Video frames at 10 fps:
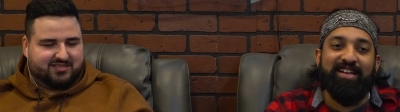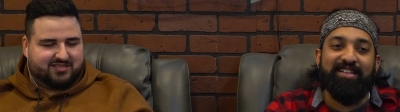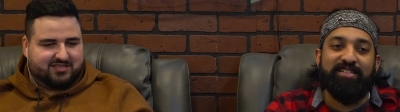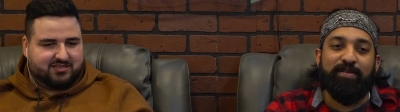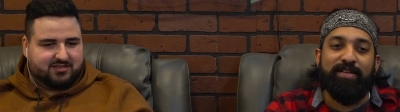
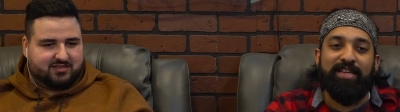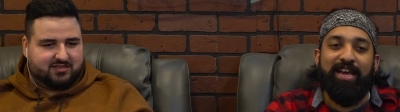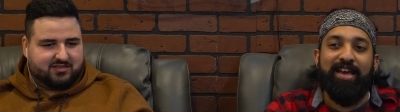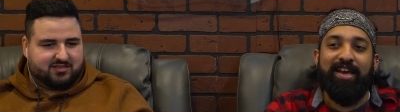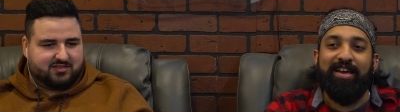
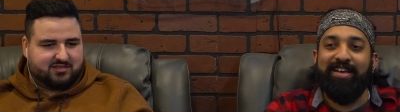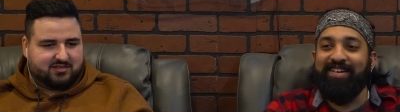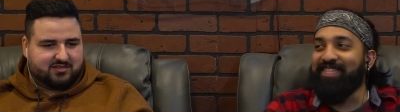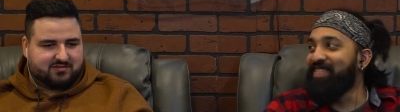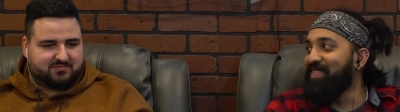Speaker 1: Why
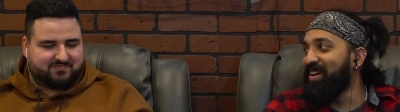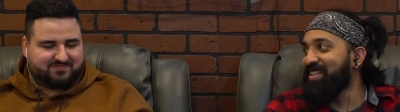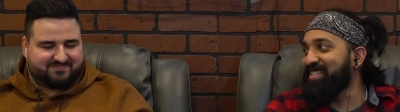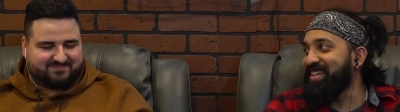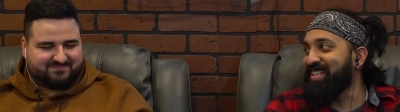do you
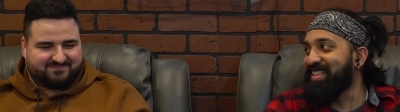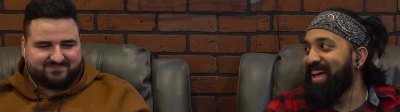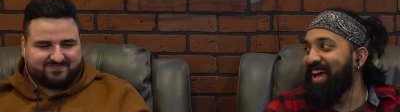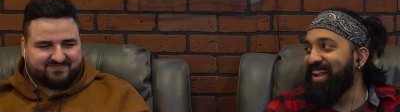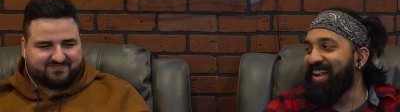say it like that?